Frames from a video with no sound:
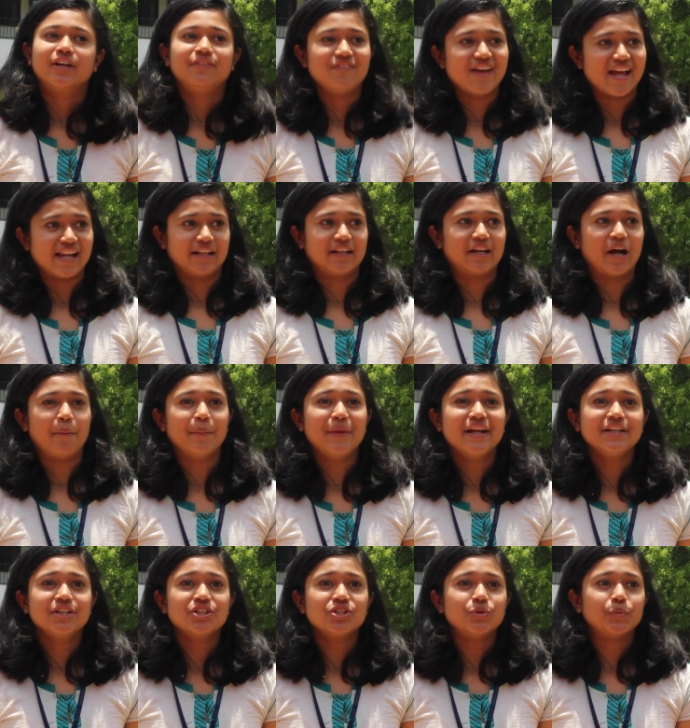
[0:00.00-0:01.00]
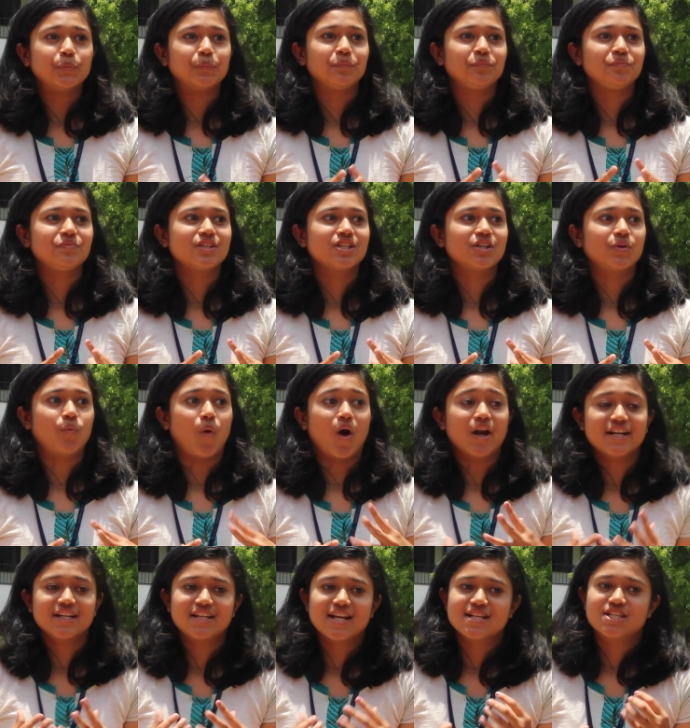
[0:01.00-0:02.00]
Well, coming to
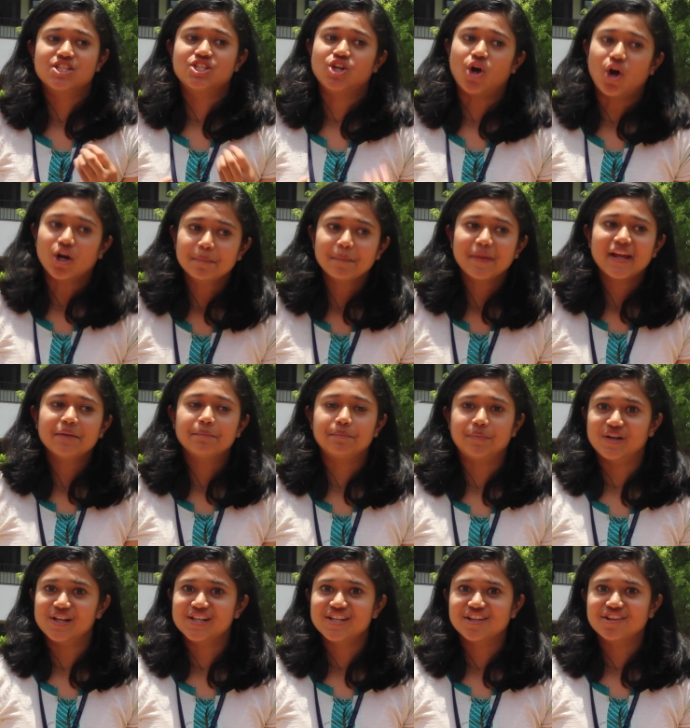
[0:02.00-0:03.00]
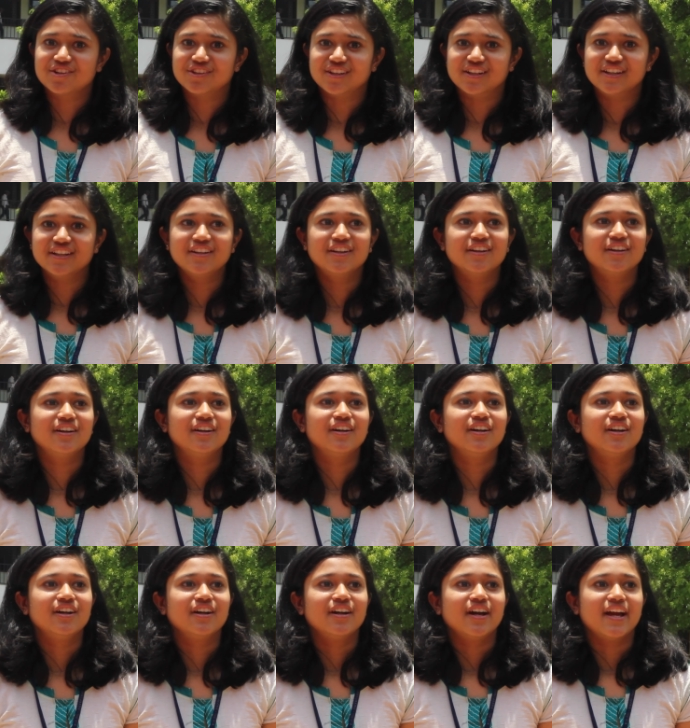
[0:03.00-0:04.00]
what it has taught me in particular,
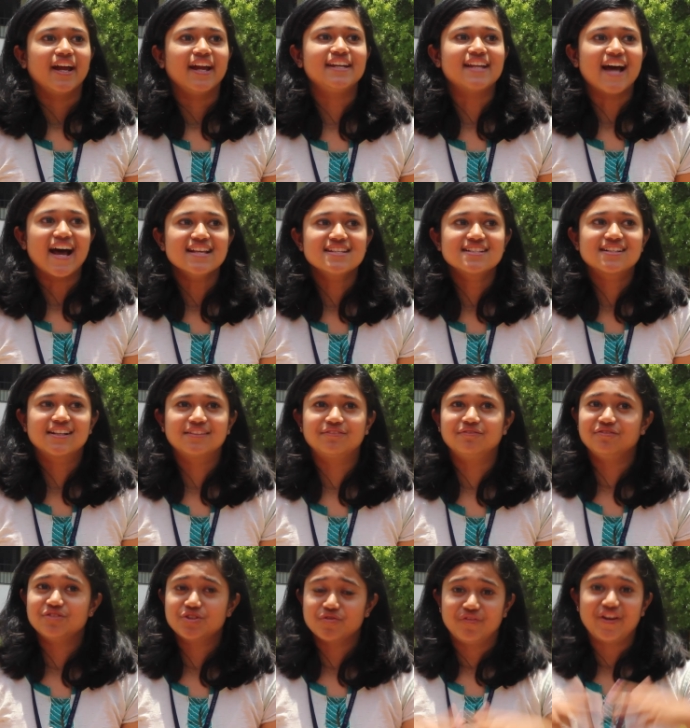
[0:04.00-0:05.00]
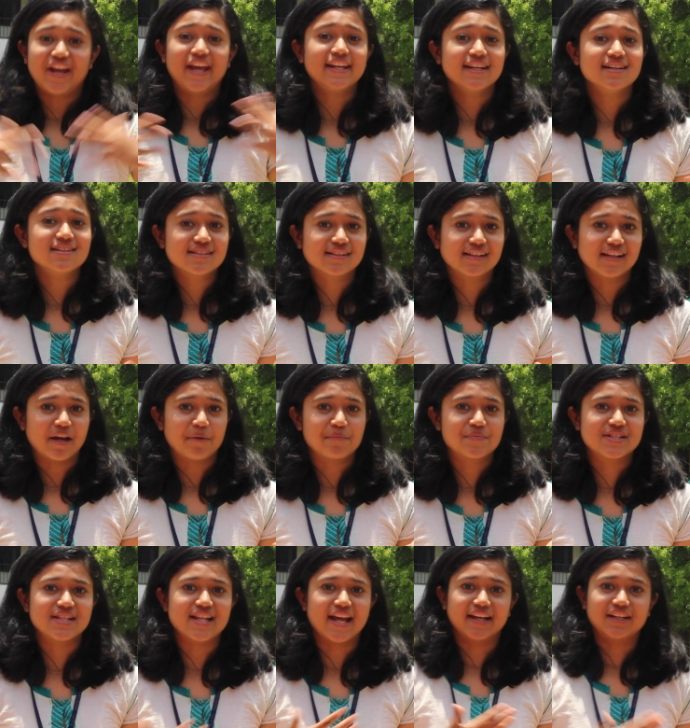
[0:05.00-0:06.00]
it has various
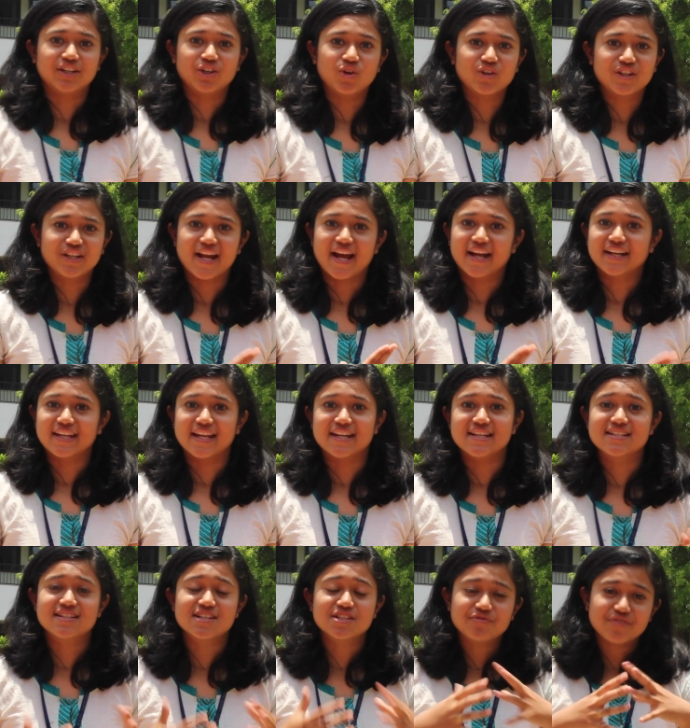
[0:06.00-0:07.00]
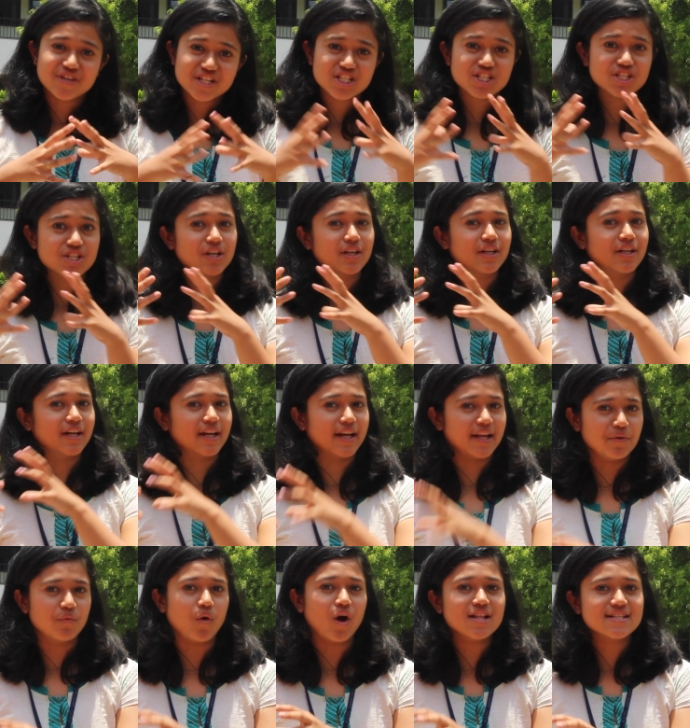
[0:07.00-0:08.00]
clubs like Rotaract tennis, which
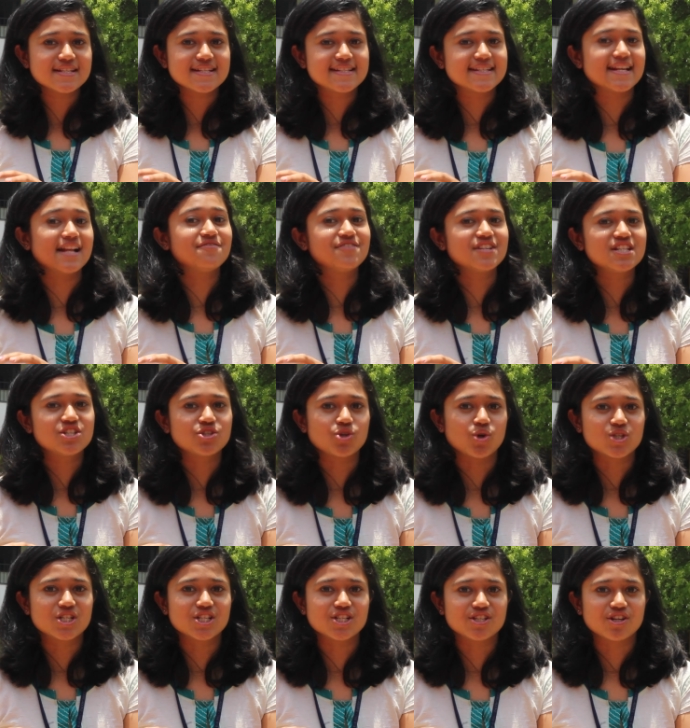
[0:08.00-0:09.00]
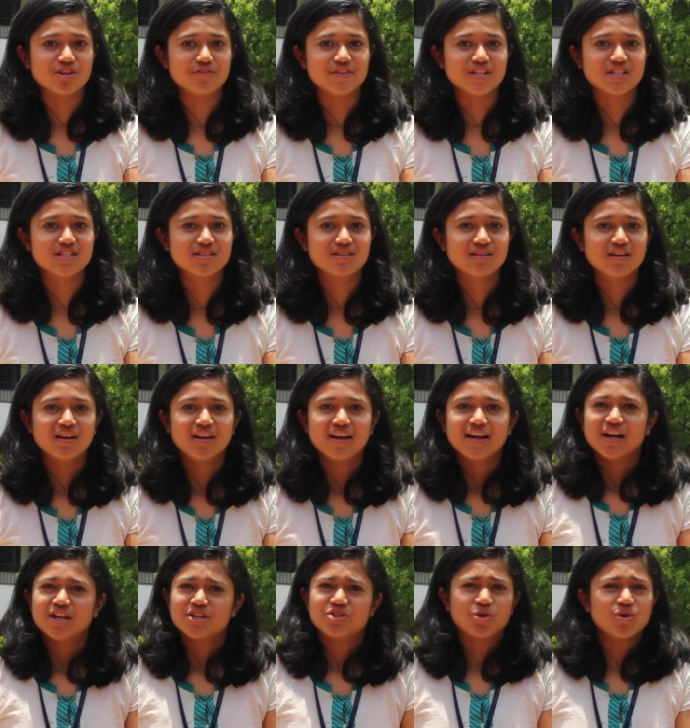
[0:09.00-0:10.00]
involves itself in social service.
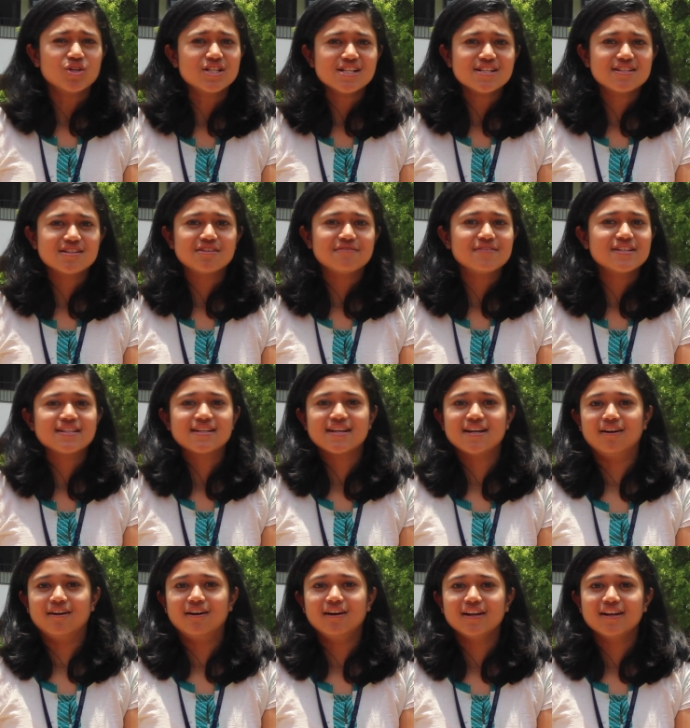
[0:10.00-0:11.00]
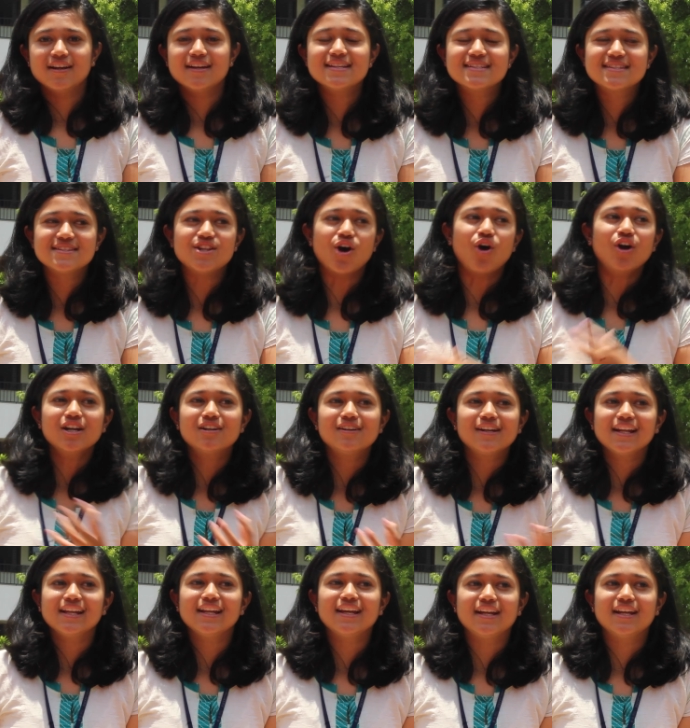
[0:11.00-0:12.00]
Social service here is not
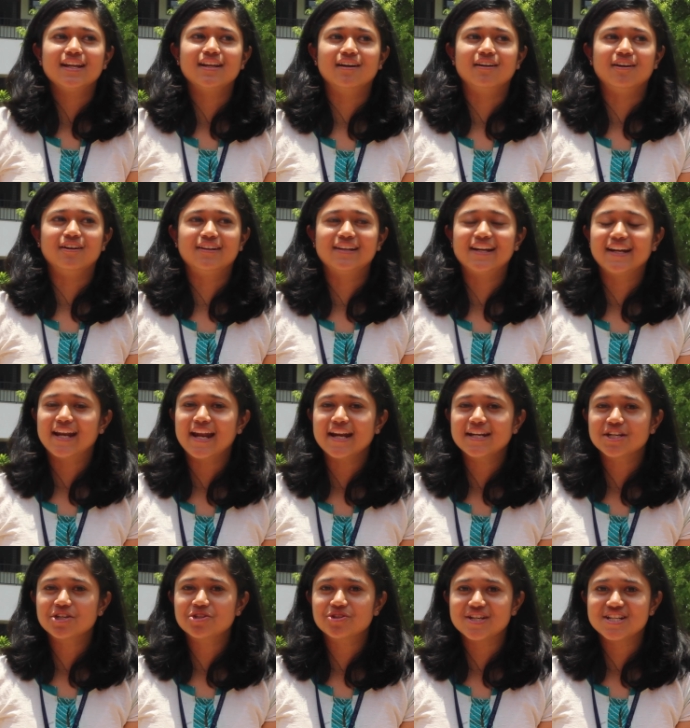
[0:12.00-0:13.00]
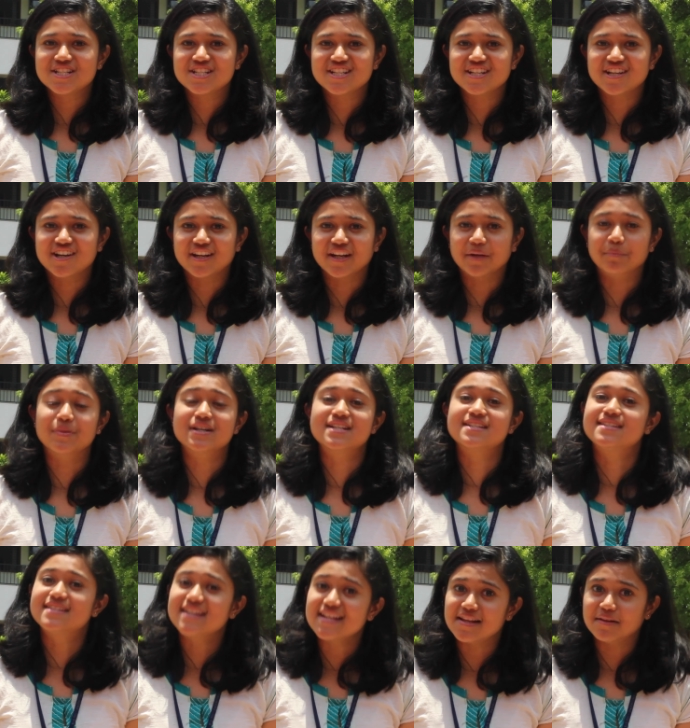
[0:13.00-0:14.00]
really uh, related to engineering, but
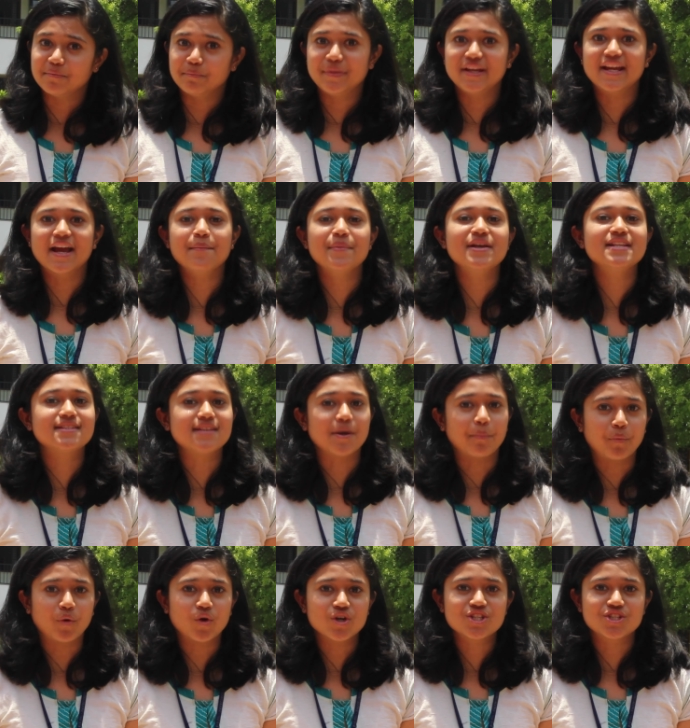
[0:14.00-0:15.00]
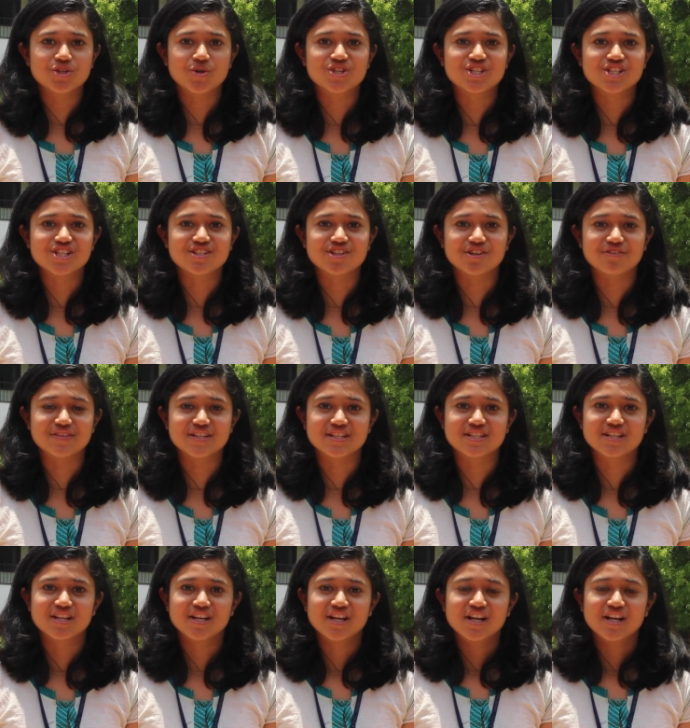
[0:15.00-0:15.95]
still BMS supports social service.